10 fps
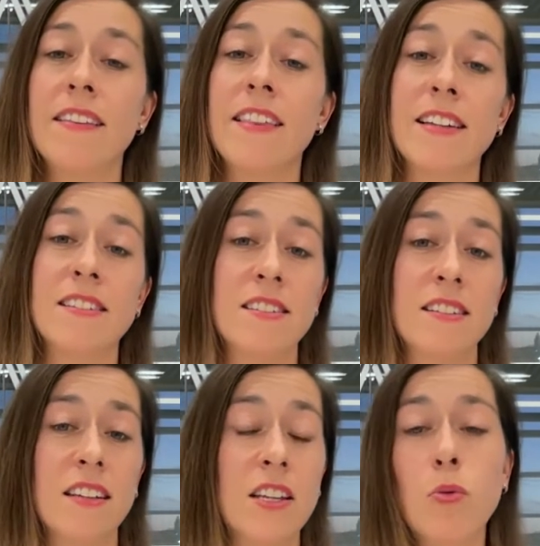that
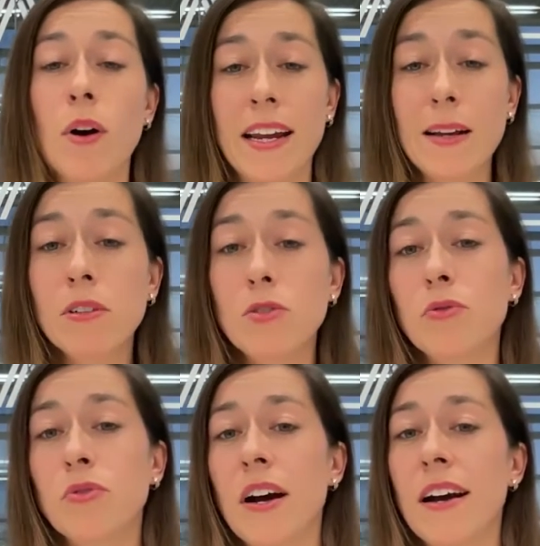you are able to
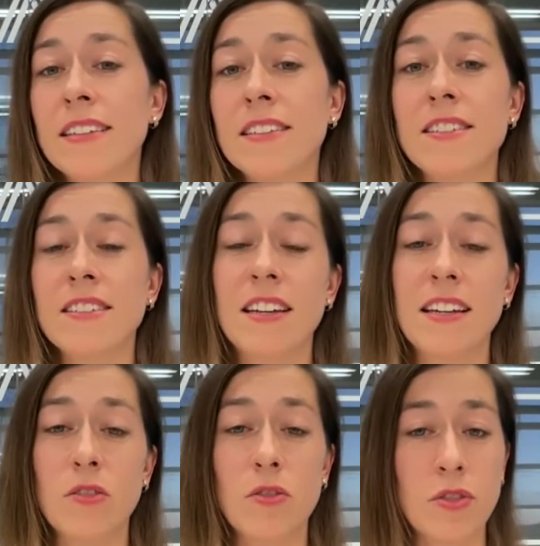find
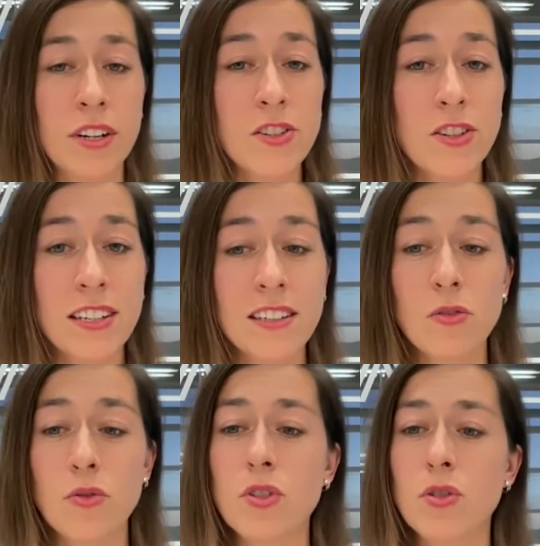an original
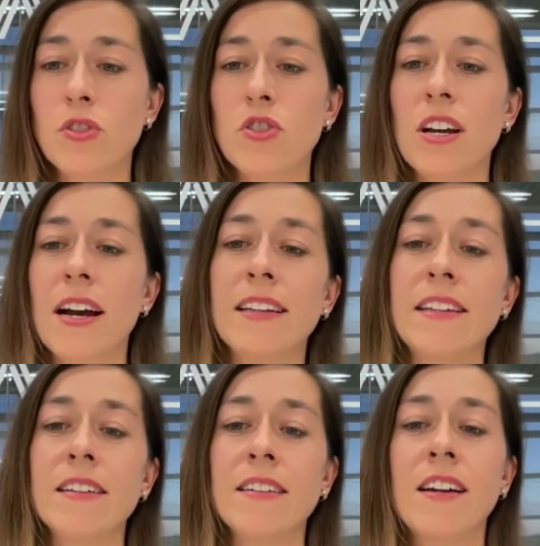research
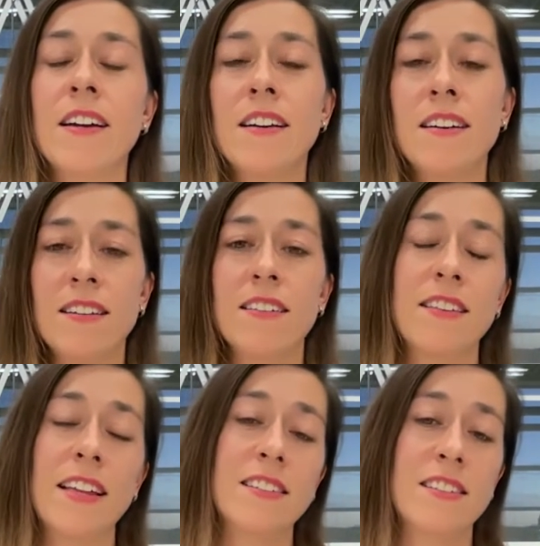idea,
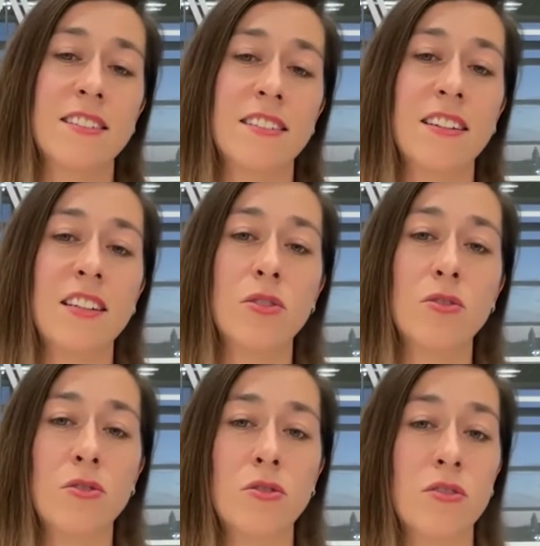that
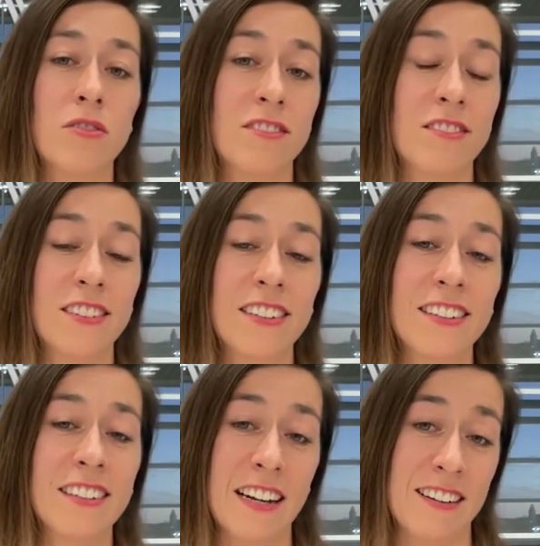you
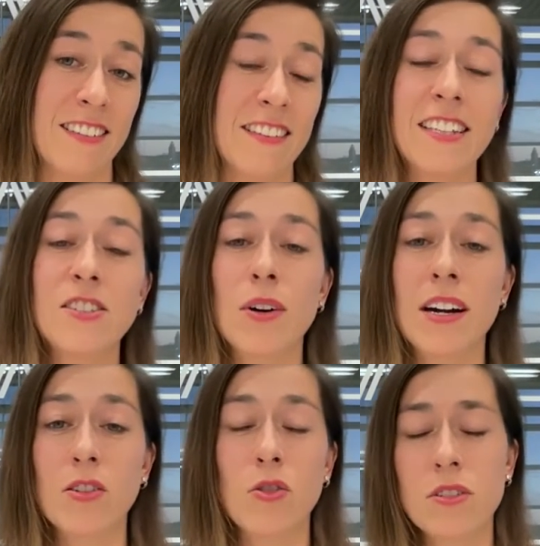
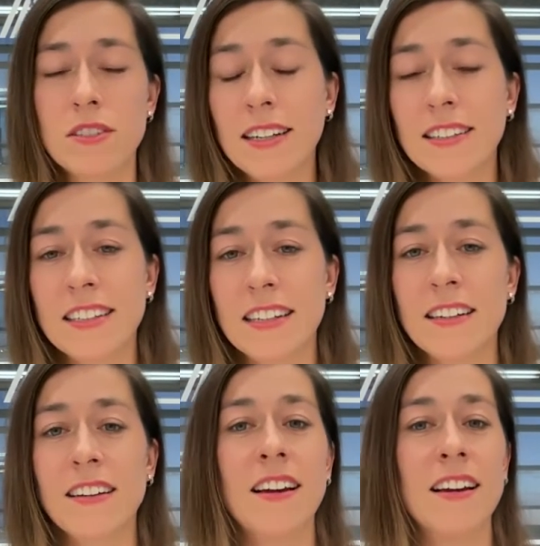are
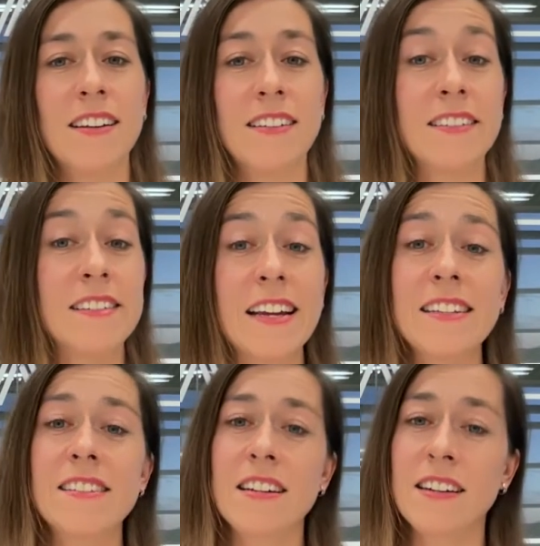conducting
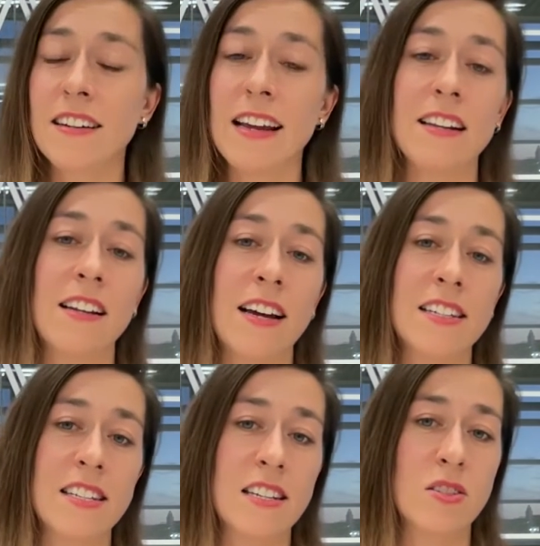data
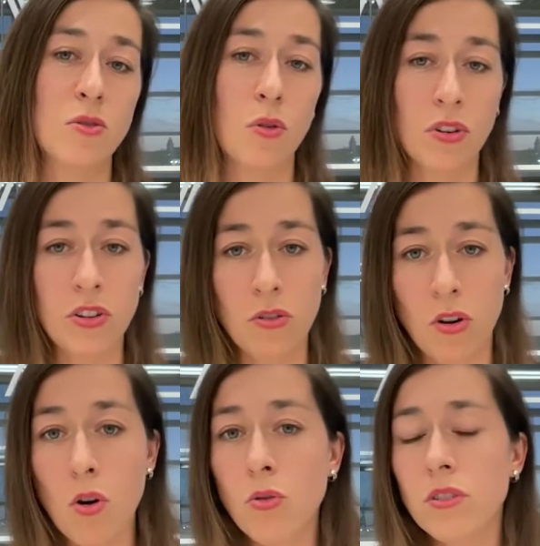analysis on your
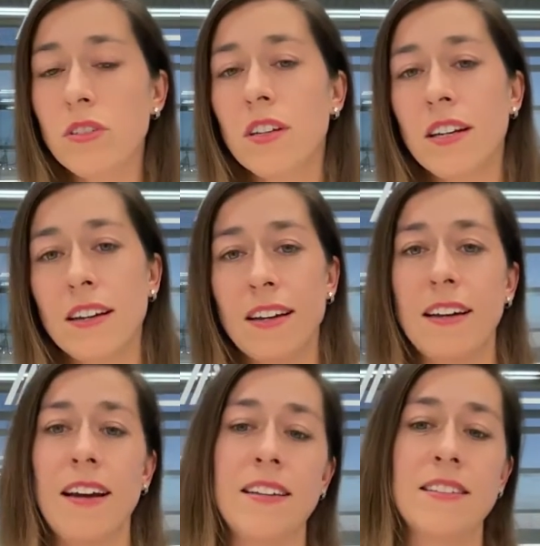own,
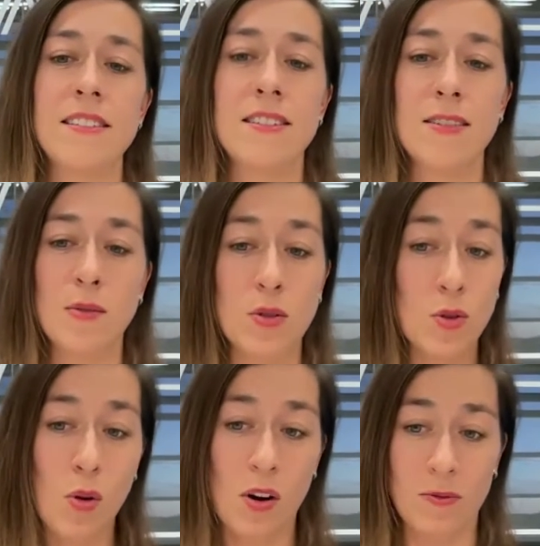and
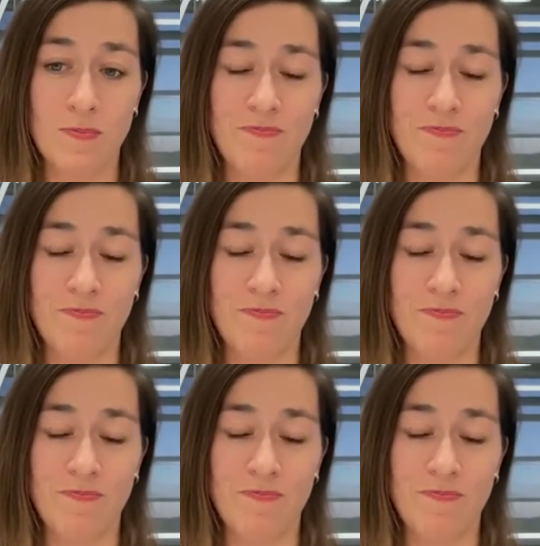so on.